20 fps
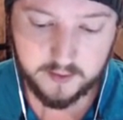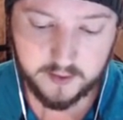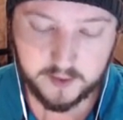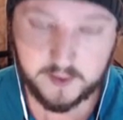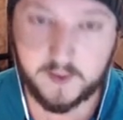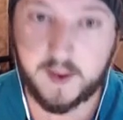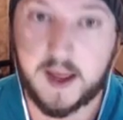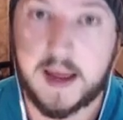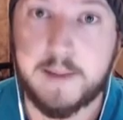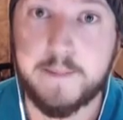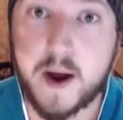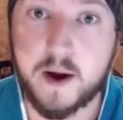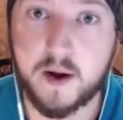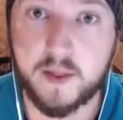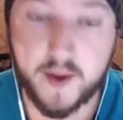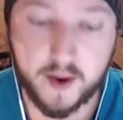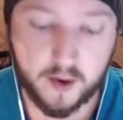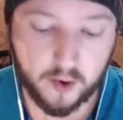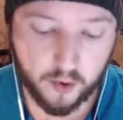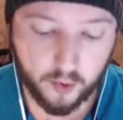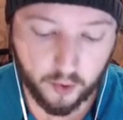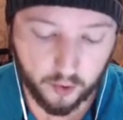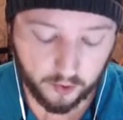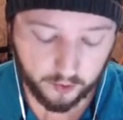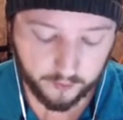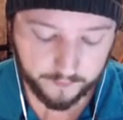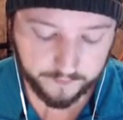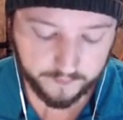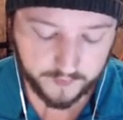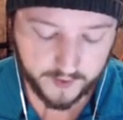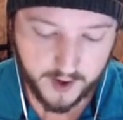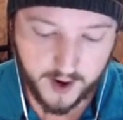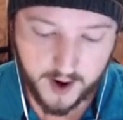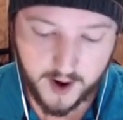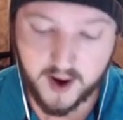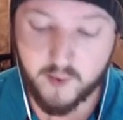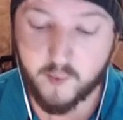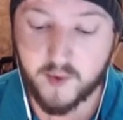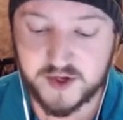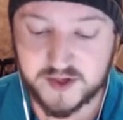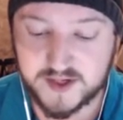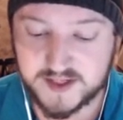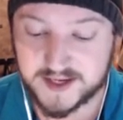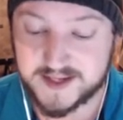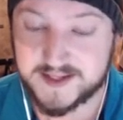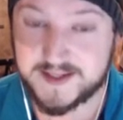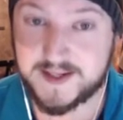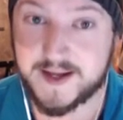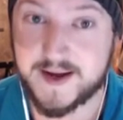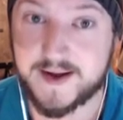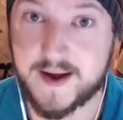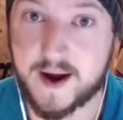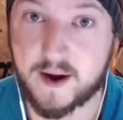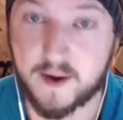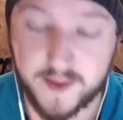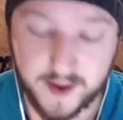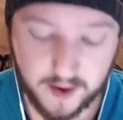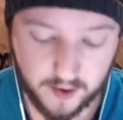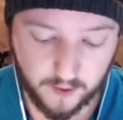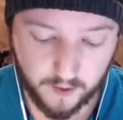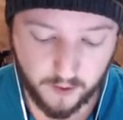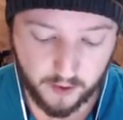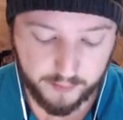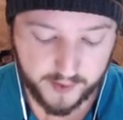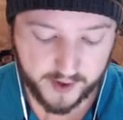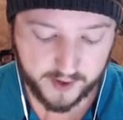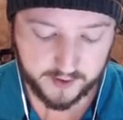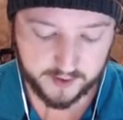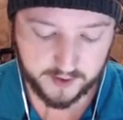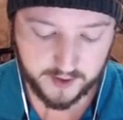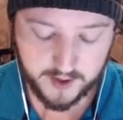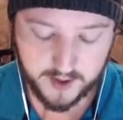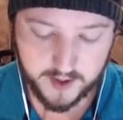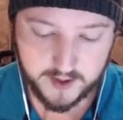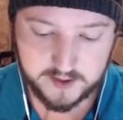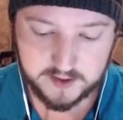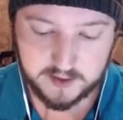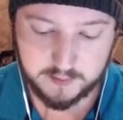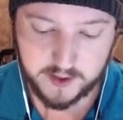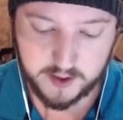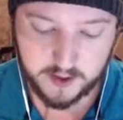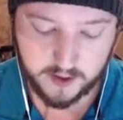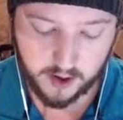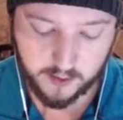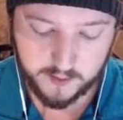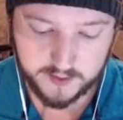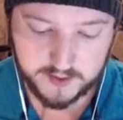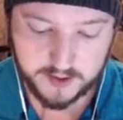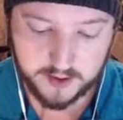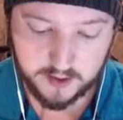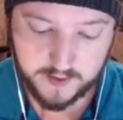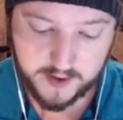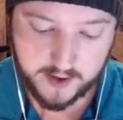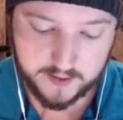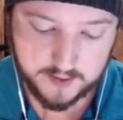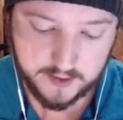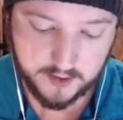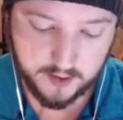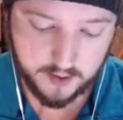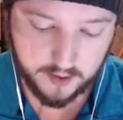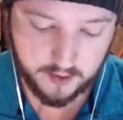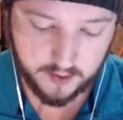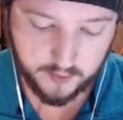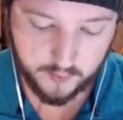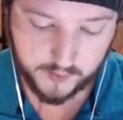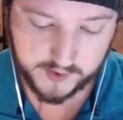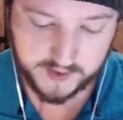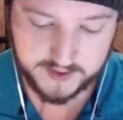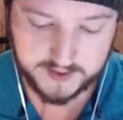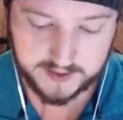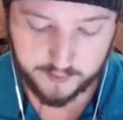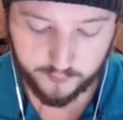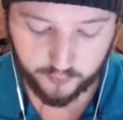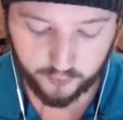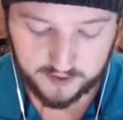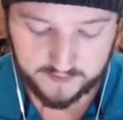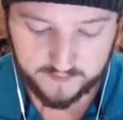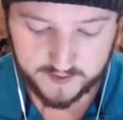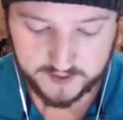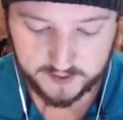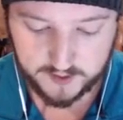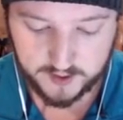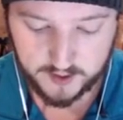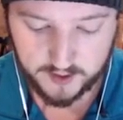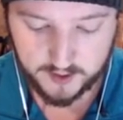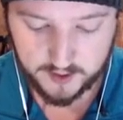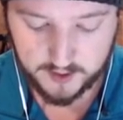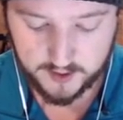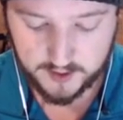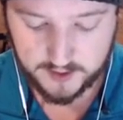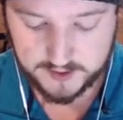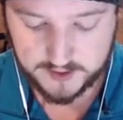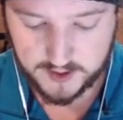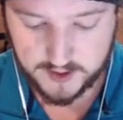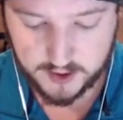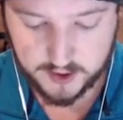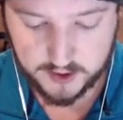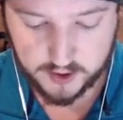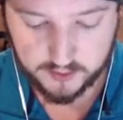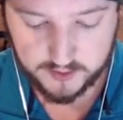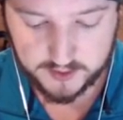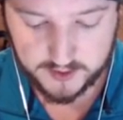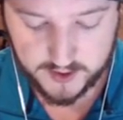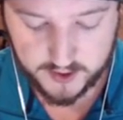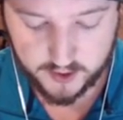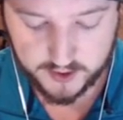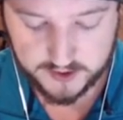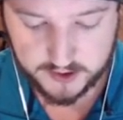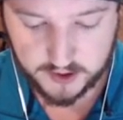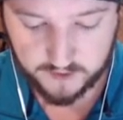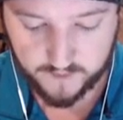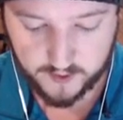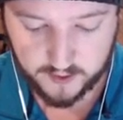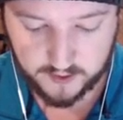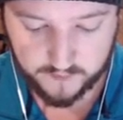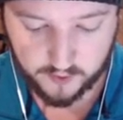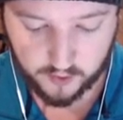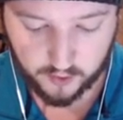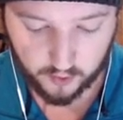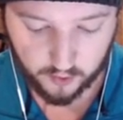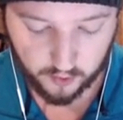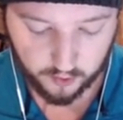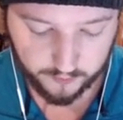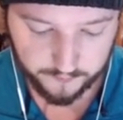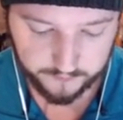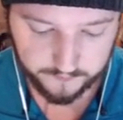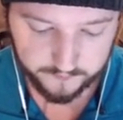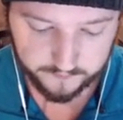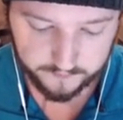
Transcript: climb out of that hole. I was going to say dig out of that hole, but somebody commented on that when I said that previously, saying you don't dig yourself out of a hole.